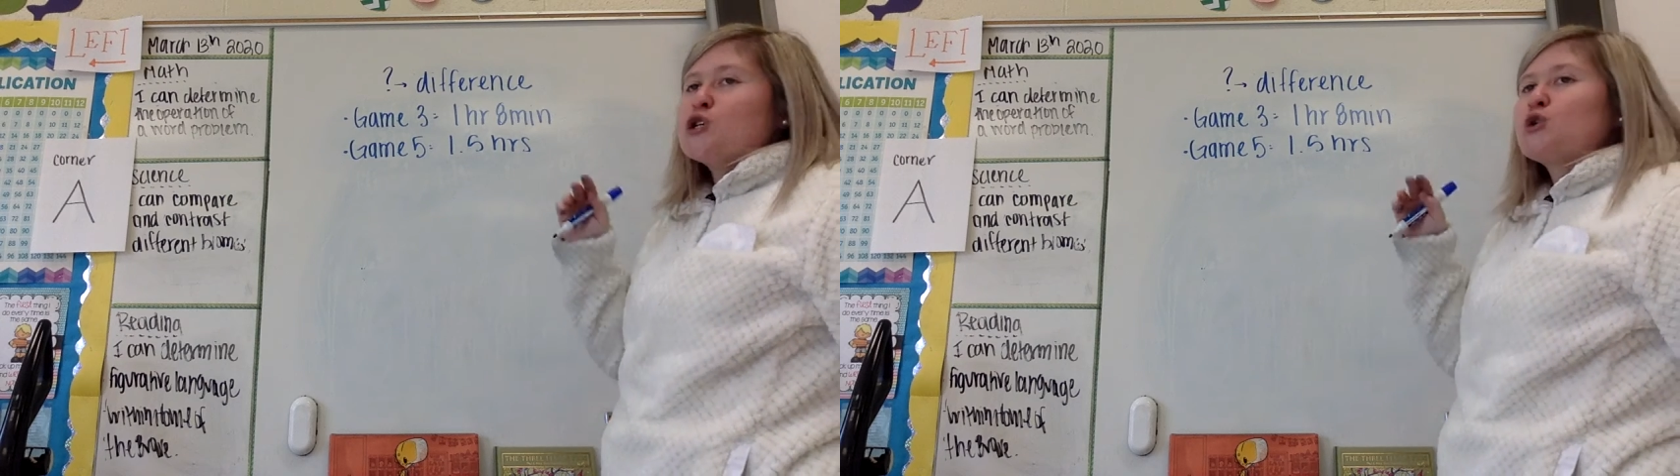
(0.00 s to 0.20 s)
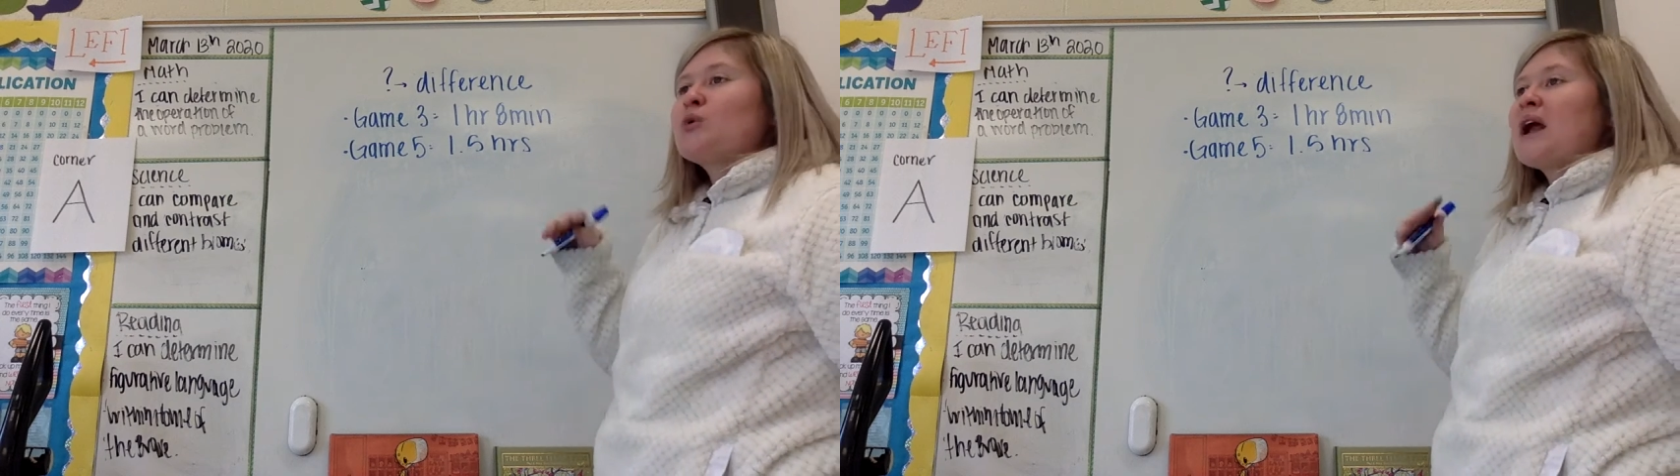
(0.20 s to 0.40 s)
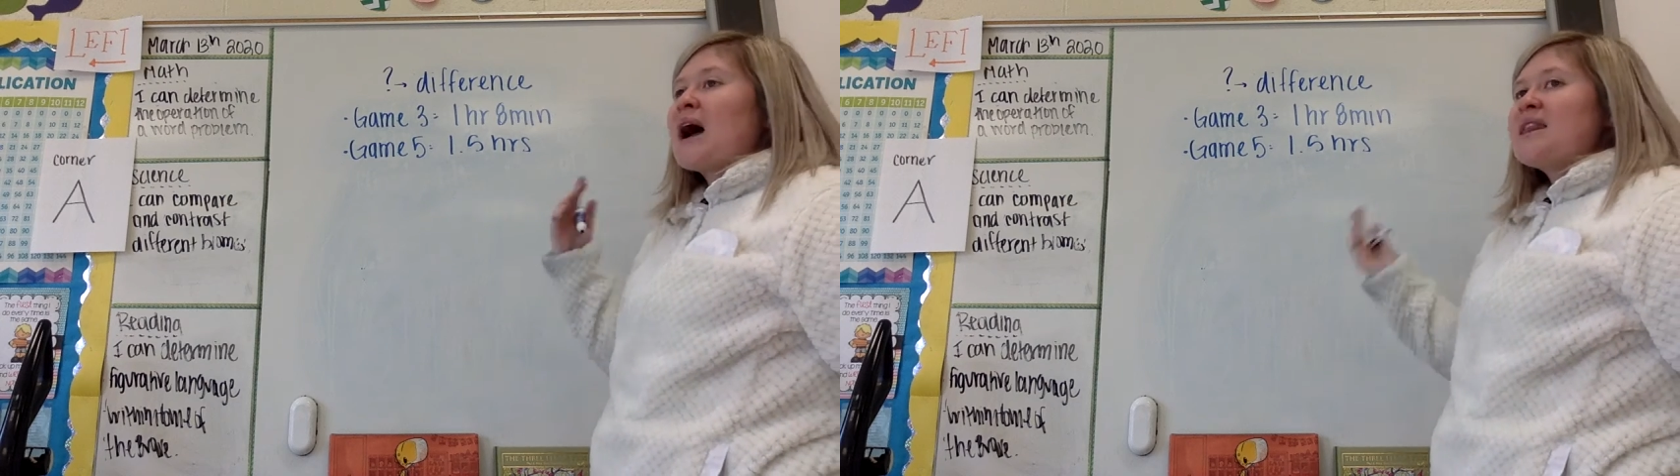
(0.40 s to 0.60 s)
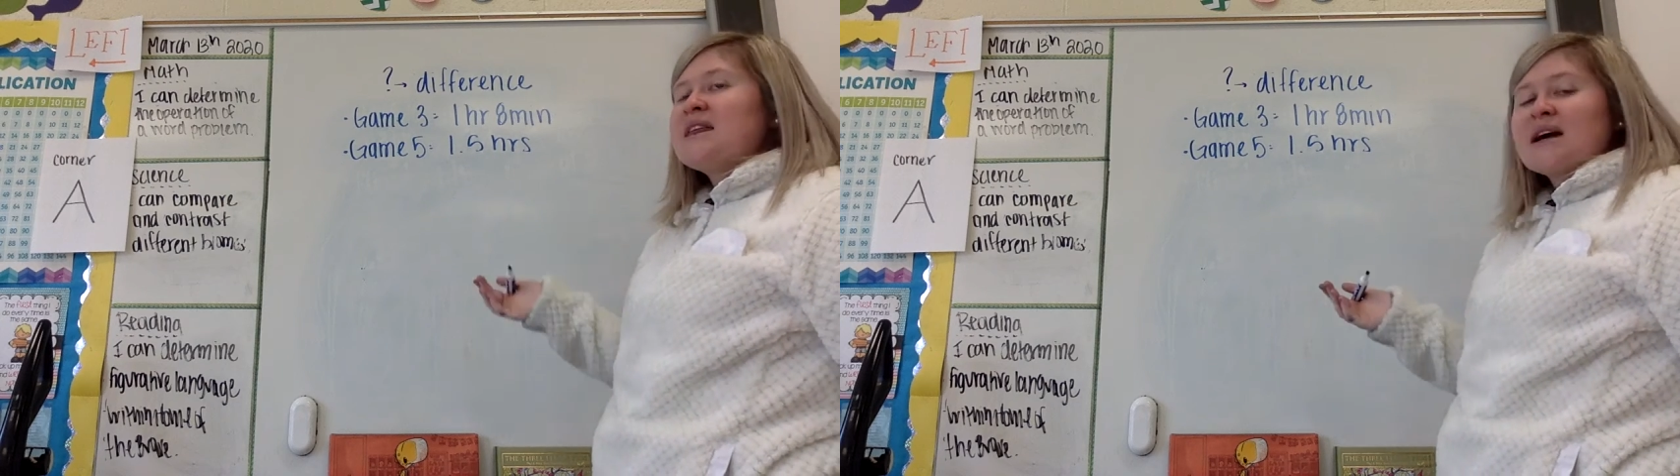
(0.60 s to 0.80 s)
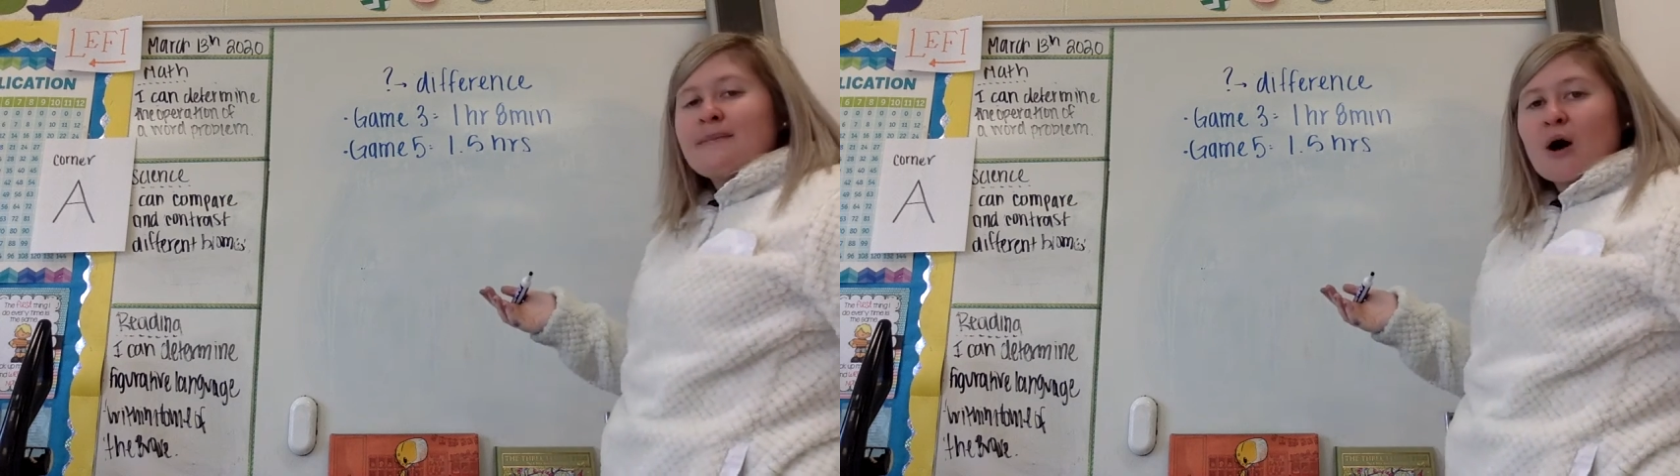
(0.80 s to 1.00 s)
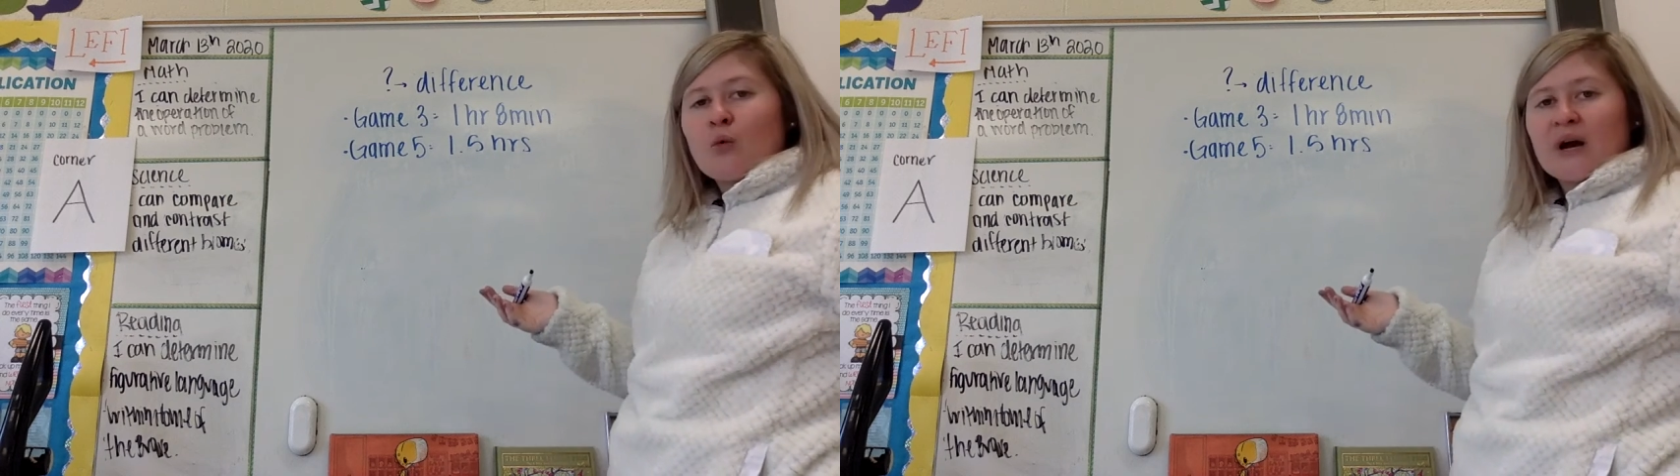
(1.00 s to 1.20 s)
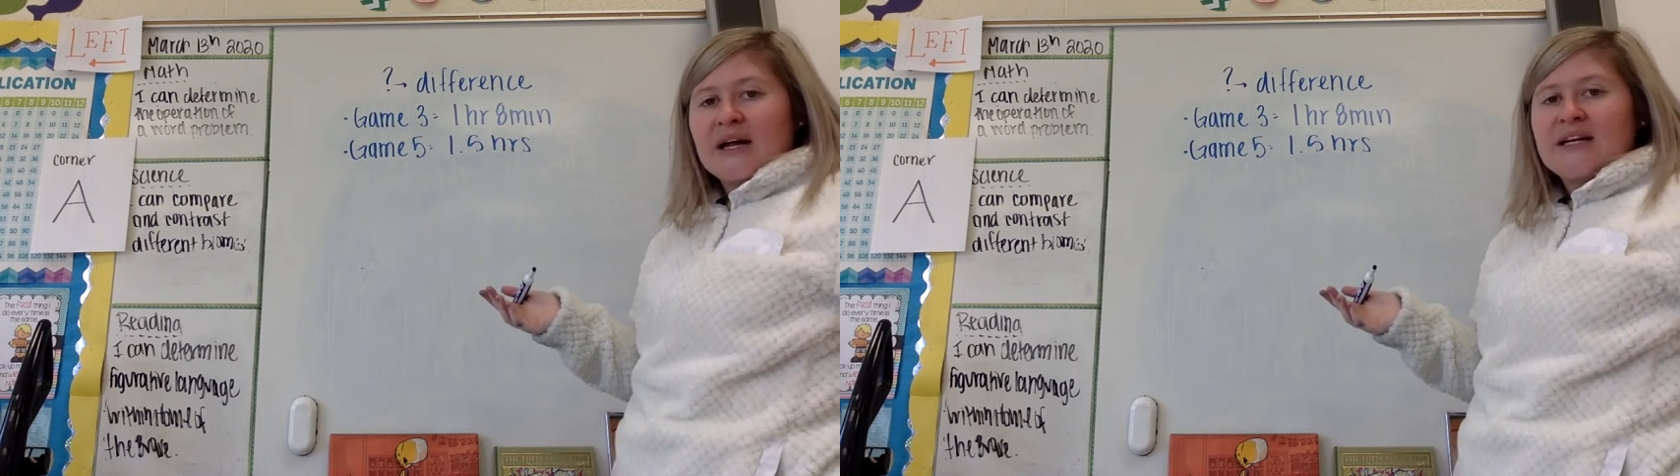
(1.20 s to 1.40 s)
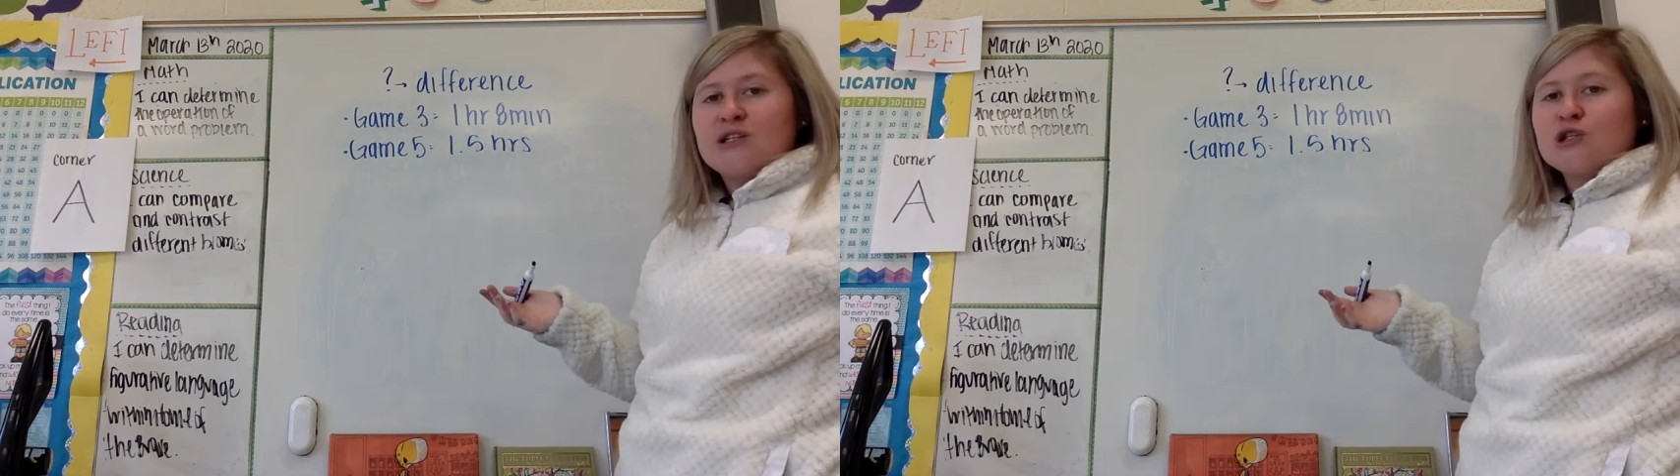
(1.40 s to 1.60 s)
So when I think about what
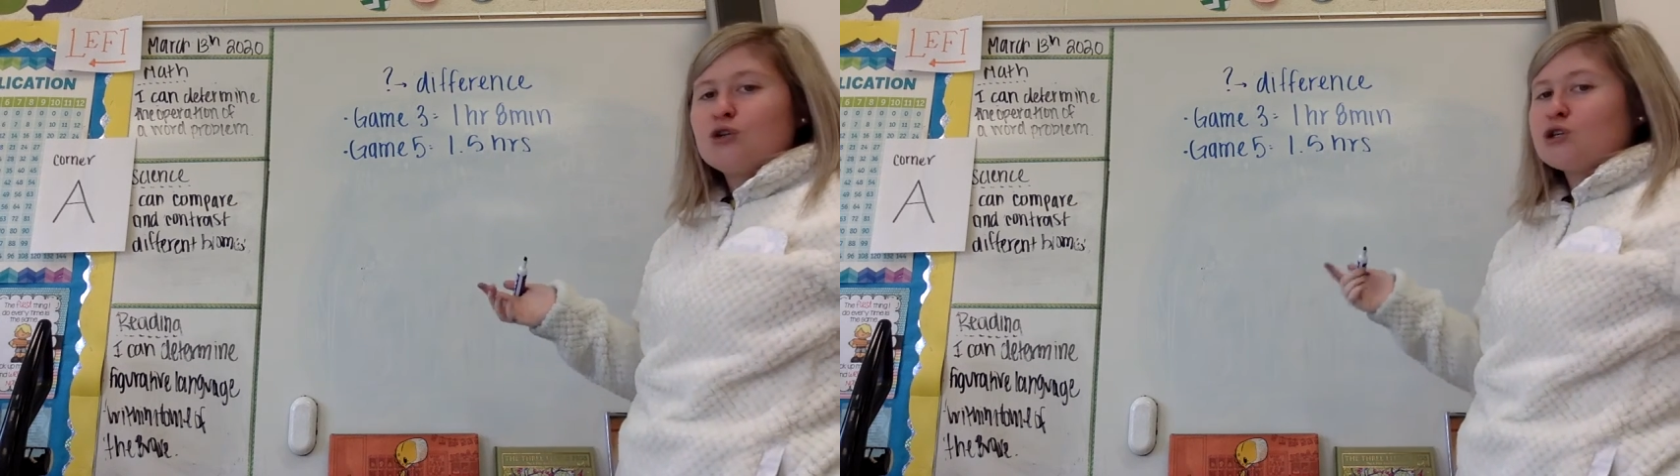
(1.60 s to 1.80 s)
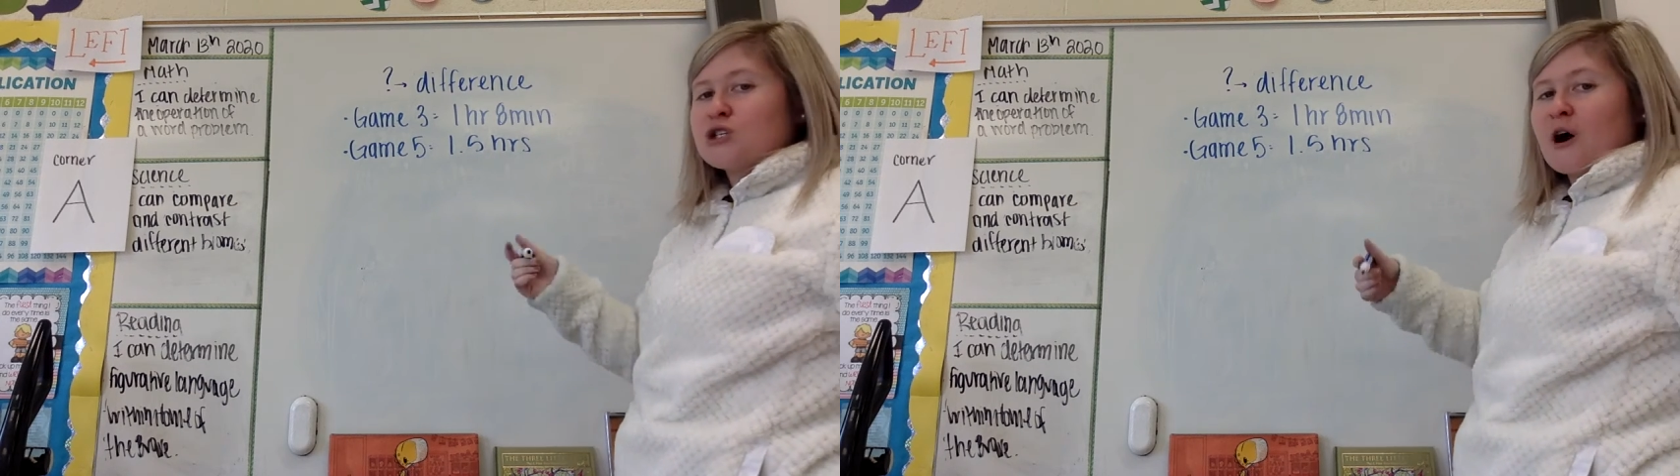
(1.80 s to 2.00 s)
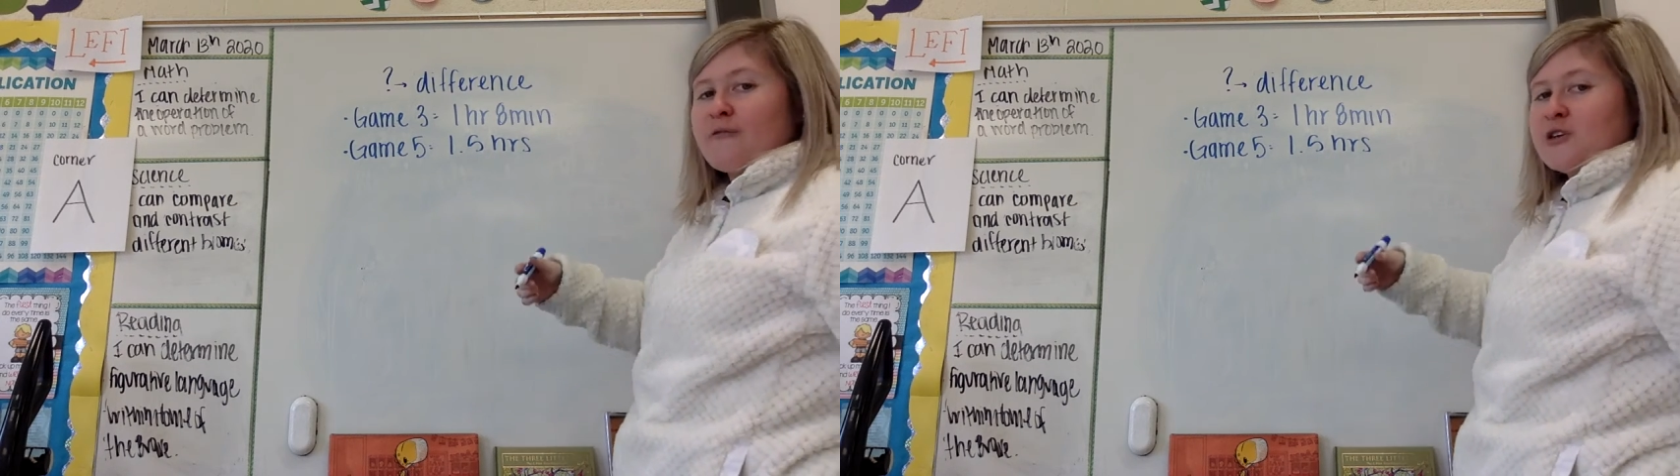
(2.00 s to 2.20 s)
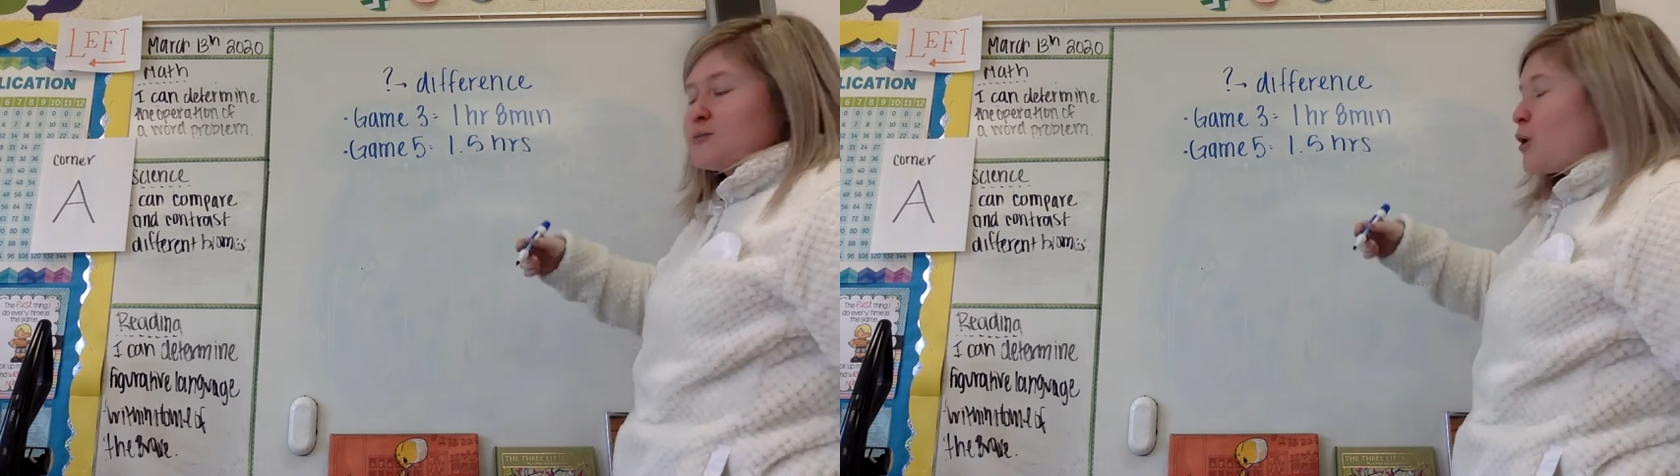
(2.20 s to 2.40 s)
I need to do to solve this